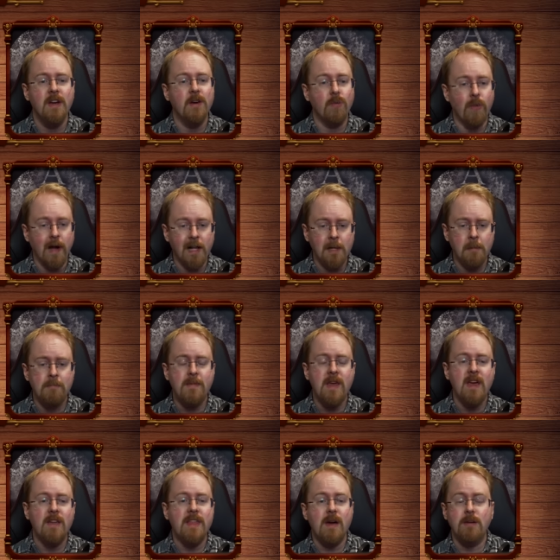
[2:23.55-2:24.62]
Well,
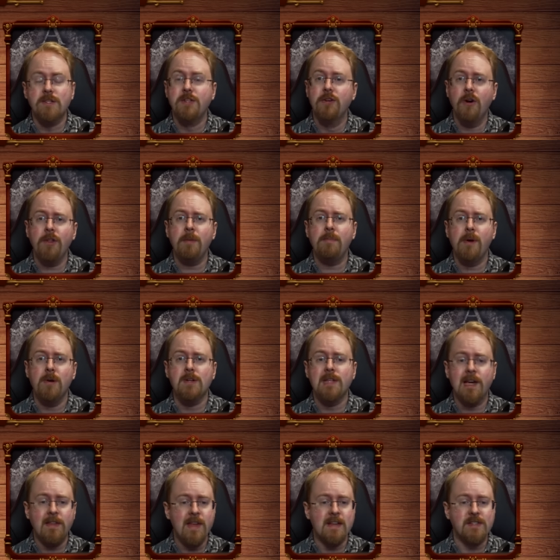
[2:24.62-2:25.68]
there was another post
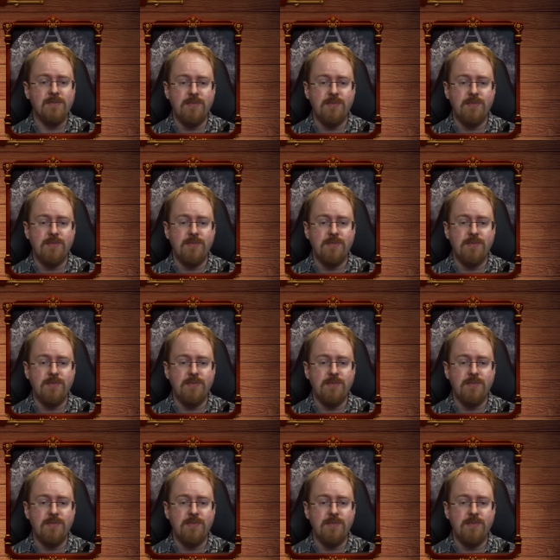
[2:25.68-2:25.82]
like this.